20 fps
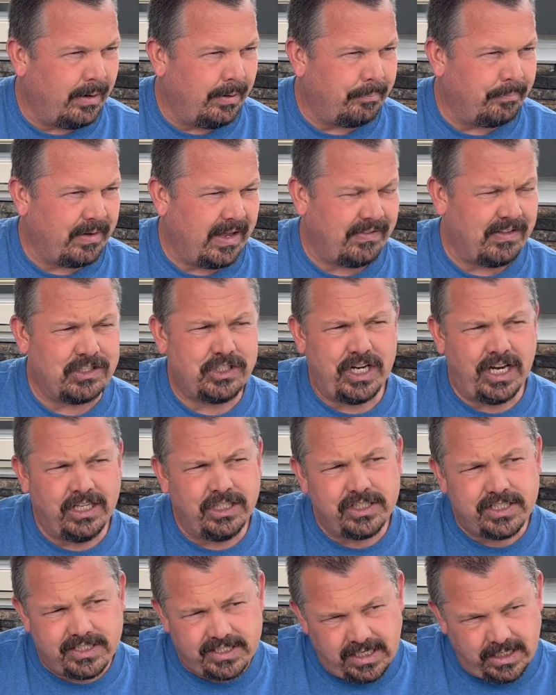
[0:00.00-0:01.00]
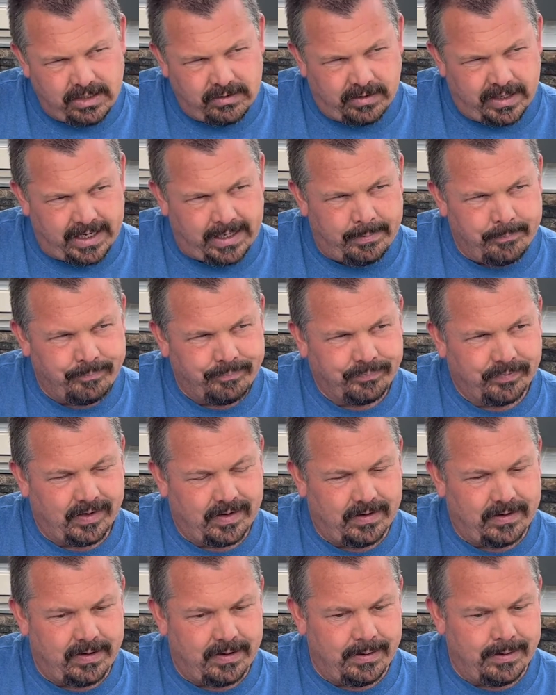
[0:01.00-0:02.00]
And the change of scenery.
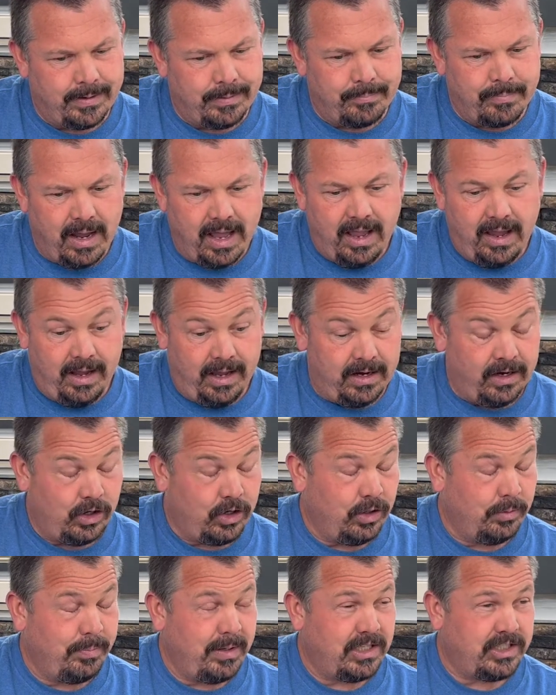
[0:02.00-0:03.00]
And it could be,